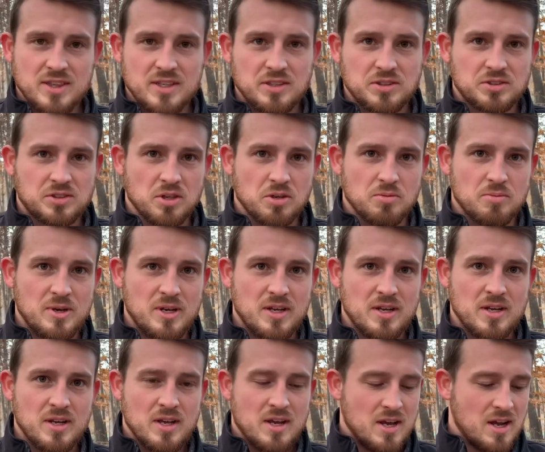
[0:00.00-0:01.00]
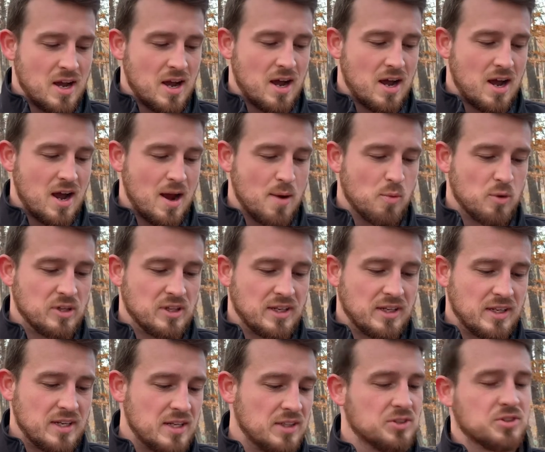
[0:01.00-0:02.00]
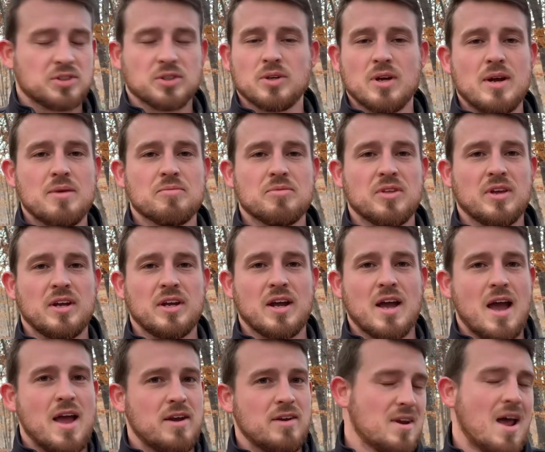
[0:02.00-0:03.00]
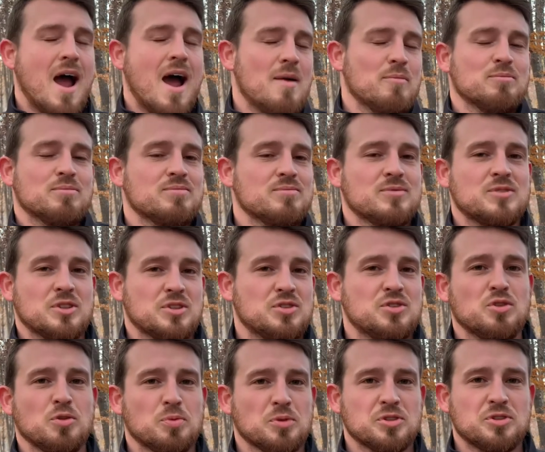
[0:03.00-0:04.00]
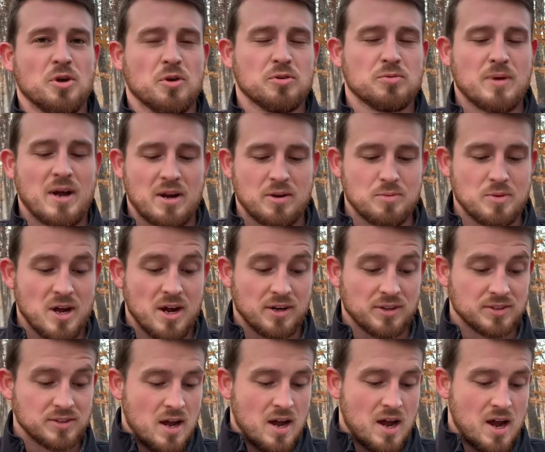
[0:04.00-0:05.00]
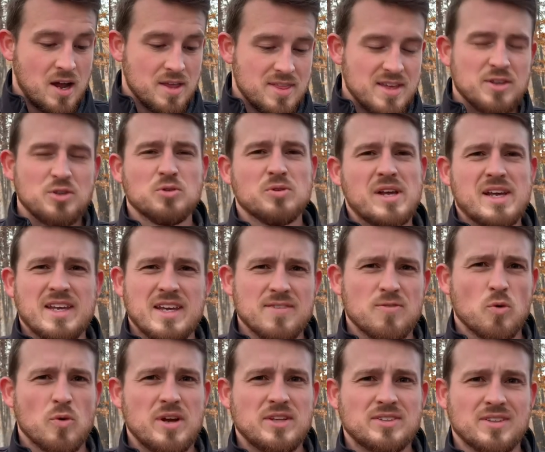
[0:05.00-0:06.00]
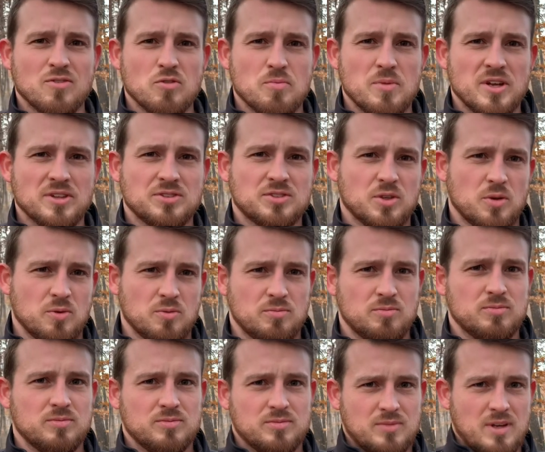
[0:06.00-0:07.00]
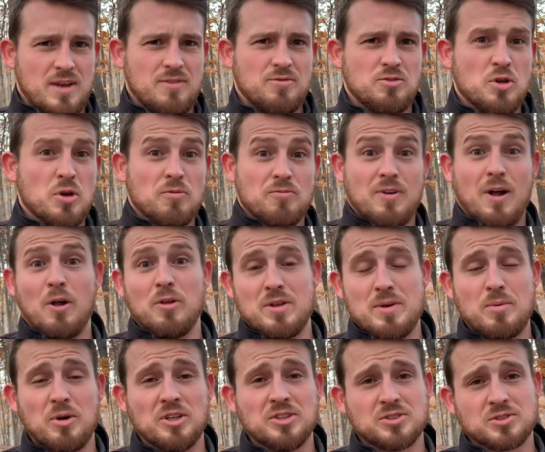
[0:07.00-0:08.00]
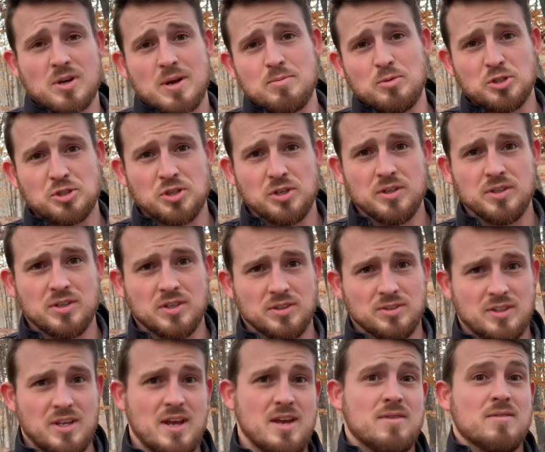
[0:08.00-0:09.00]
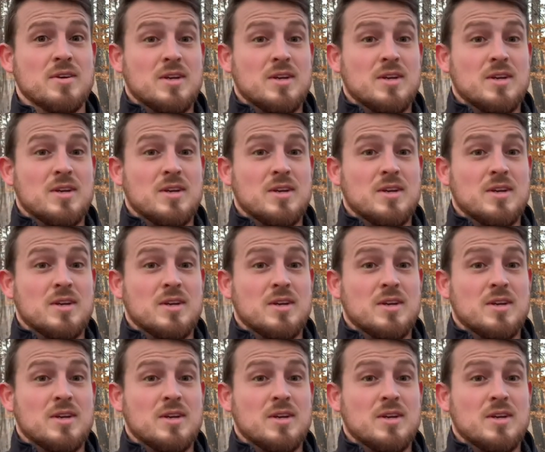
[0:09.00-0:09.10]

these to me. Uh, I won like an Instagram thing. I, am just super stoked about it, to be honest. Uh, they do like giveaways every month. So if you don't follow them on Instagram, you should because they